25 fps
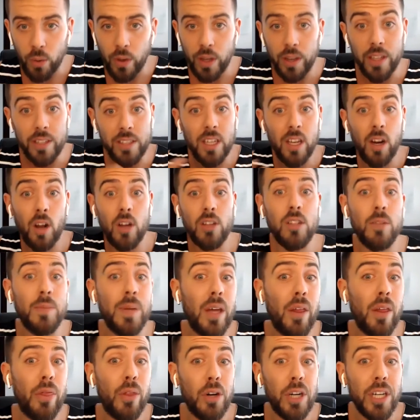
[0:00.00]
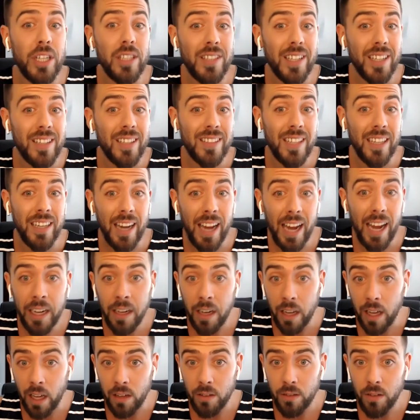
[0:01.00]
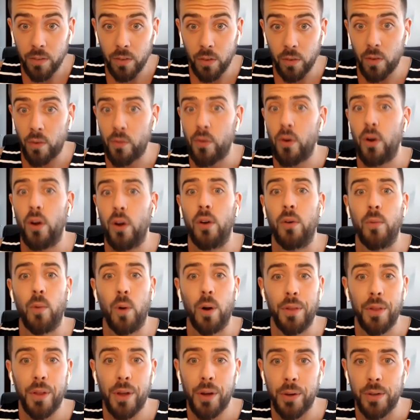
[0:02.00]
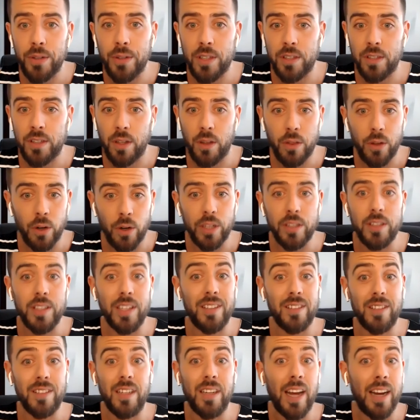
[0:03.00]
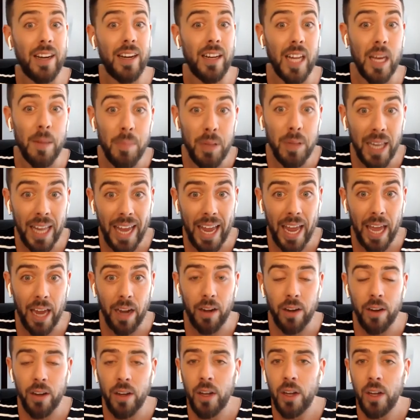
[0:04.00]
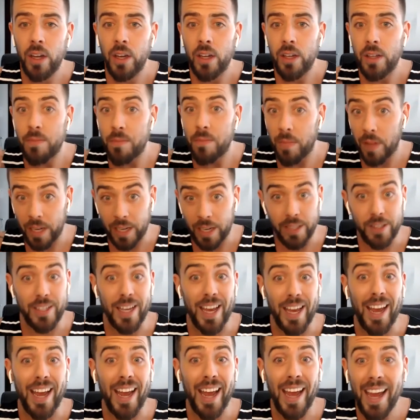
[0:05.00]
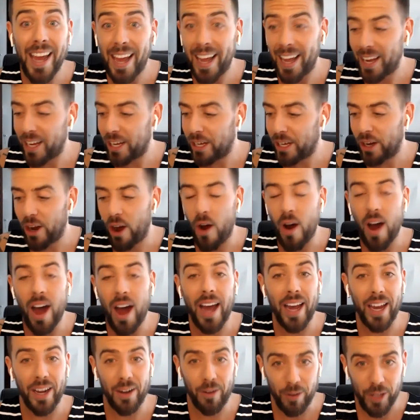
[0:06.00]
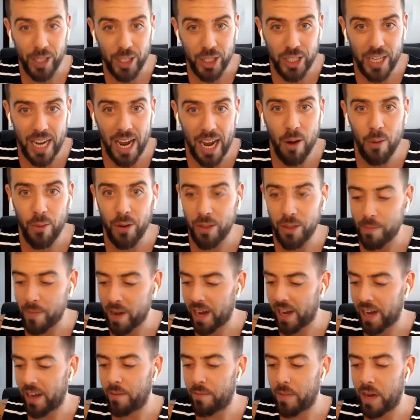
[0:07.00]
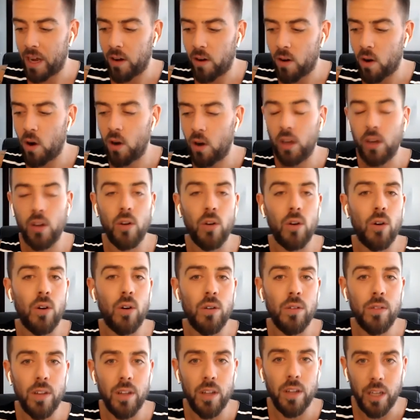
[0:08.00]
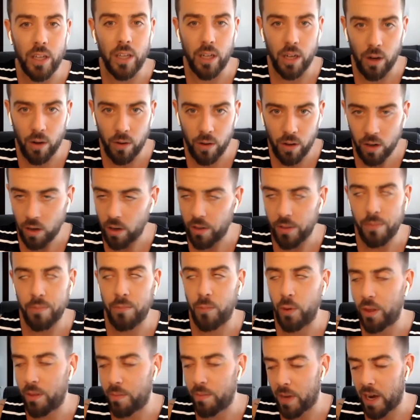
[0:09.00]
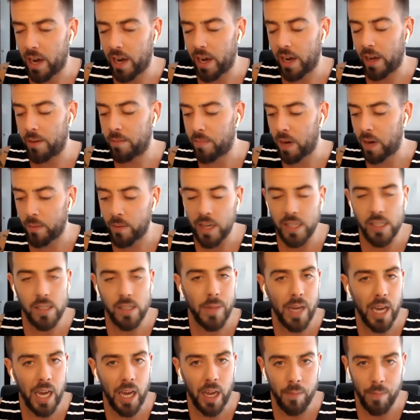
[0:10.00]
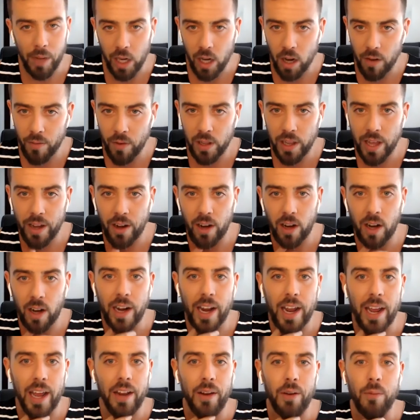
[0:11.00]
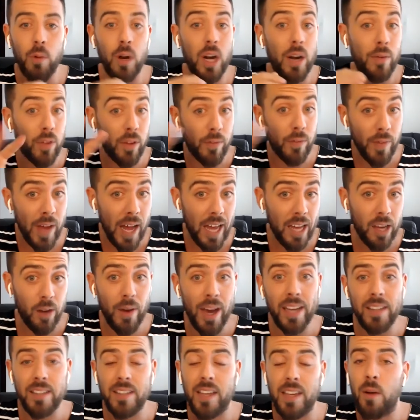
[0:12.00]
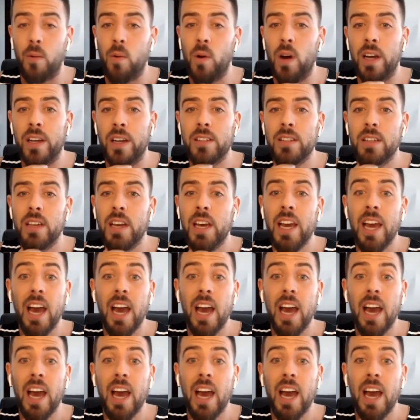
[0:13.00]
And this could also be a 30, 60, 90. If you've ever heard of one of those, it's a 30, 60, 90 day plan. And you say, hey, you know, I had reached out with my, my article, you know, or with my, my resume, my cover letter, and whatever the value asset was.